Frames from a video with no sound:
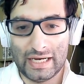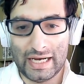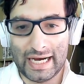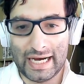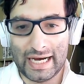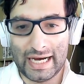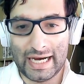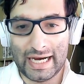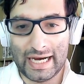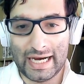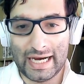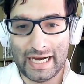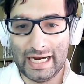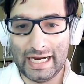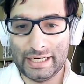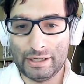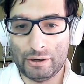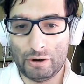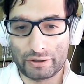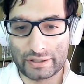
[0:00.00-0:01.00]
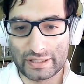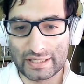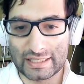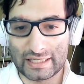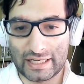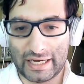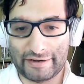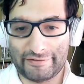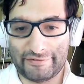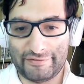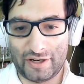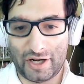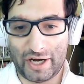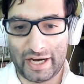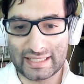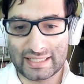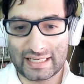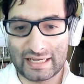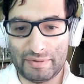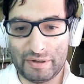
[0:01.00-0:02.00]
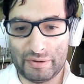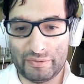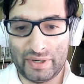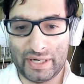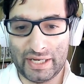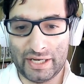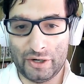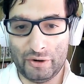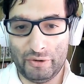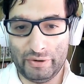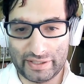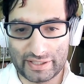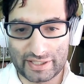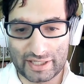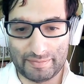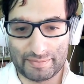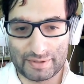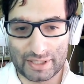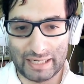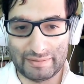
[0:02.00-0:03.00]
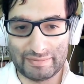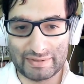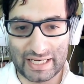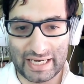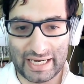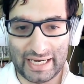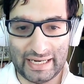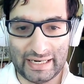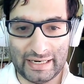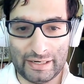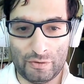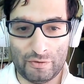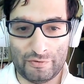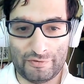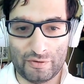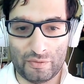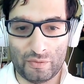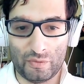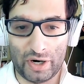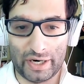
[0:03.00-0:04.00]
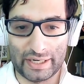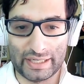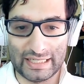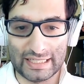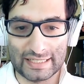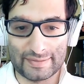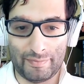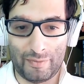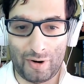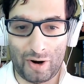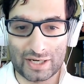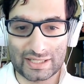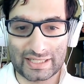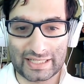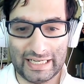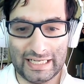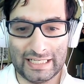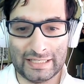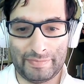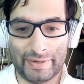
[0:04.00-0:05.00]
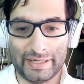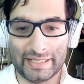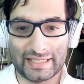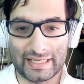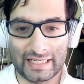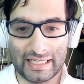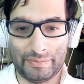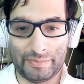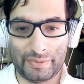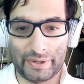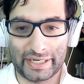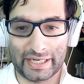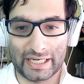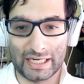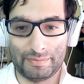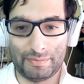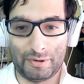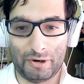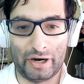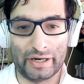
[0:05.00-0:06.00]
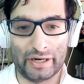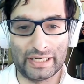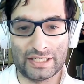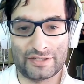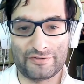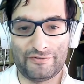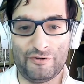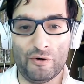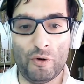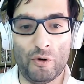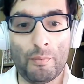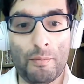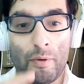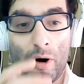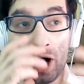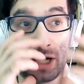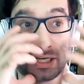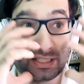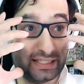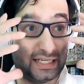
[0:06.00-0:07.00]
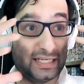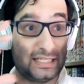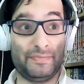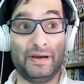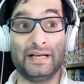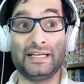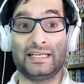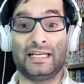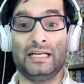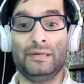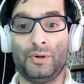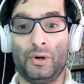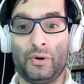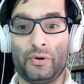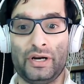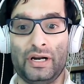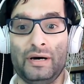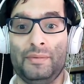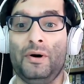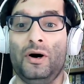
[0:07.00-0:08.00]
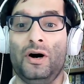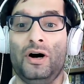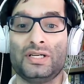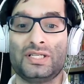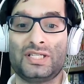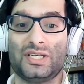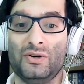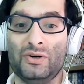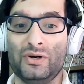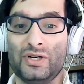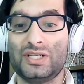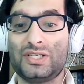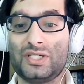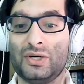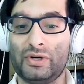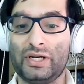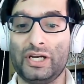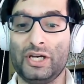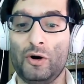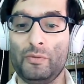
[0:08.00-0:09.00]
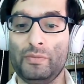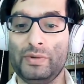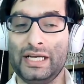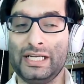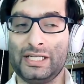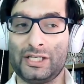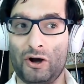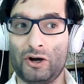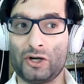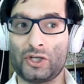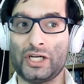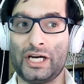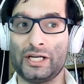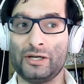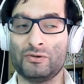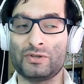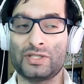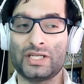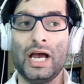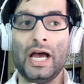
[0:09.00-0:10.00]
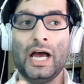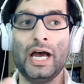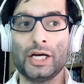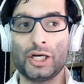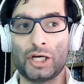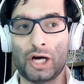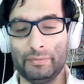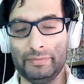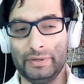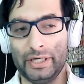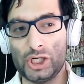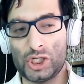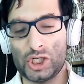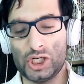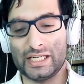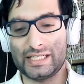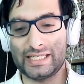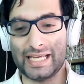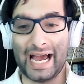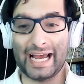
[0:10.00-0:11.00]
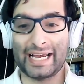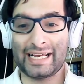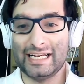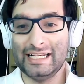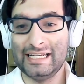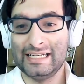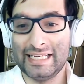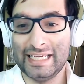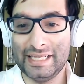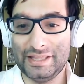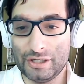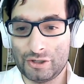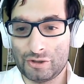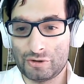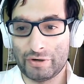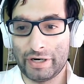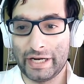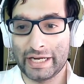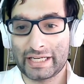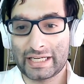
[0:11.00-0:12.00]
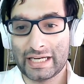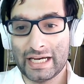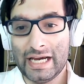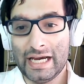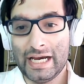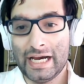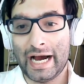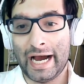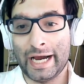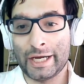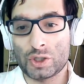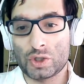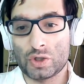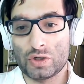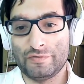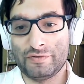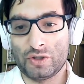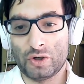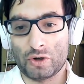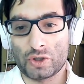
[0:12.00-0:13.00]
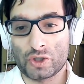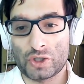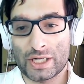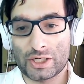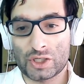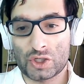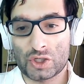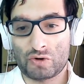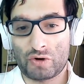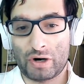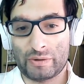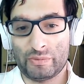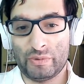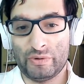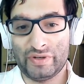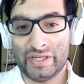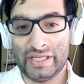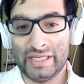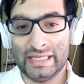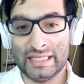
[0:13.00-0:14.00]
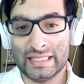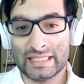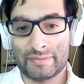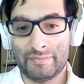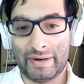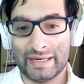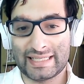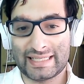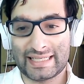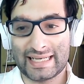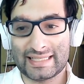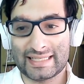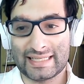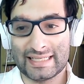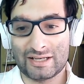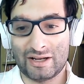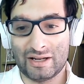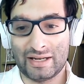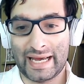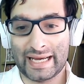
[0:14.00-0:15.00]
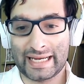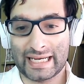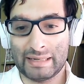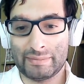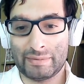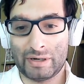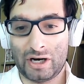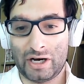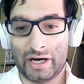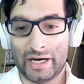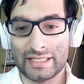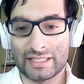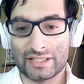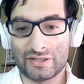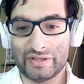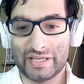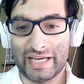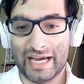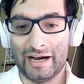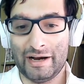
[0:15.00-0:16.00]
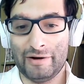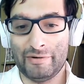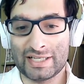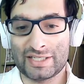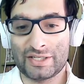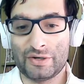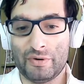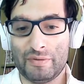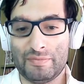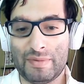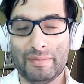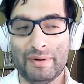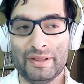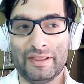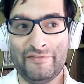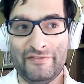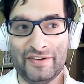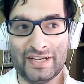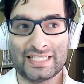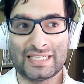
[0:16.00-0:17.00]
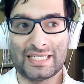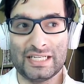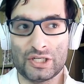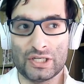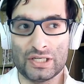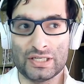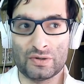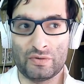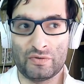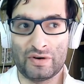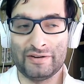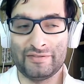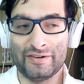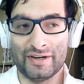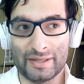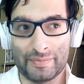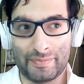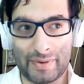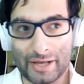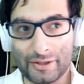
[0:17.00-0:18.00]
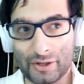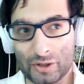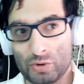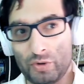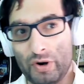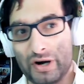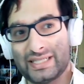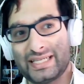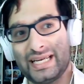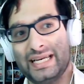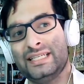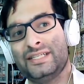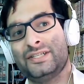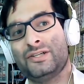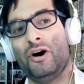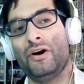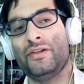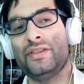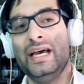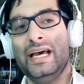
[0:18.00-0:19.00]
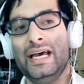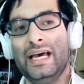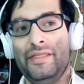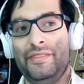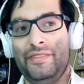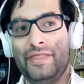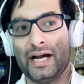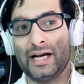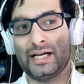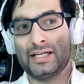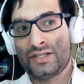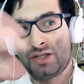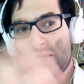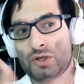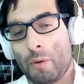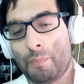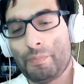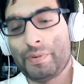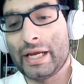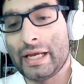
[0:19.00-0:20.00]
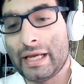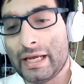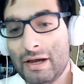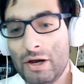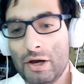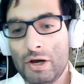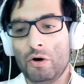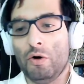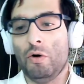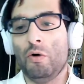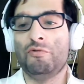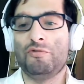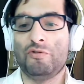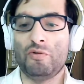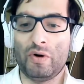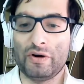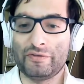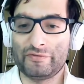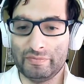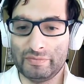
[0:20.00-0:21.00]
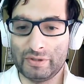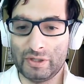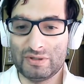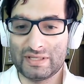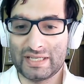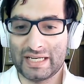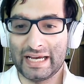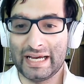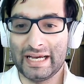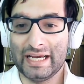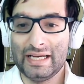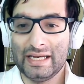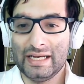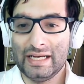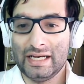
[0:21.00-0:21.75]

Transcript: Uh, and Hawks is like, flies can be really annoying sometimes, eh? And then All for One, his mask is basically breaking apart. His full mask has basically broken apart. So Tokoyami, Dark Shadow's combination attack did the trick. I should have dodged that strike with ease. My senses are lagging behind. So yeah, as you remember, the vestiges or whatever, the, the quirks that he's got, they're stopping All for One from using it.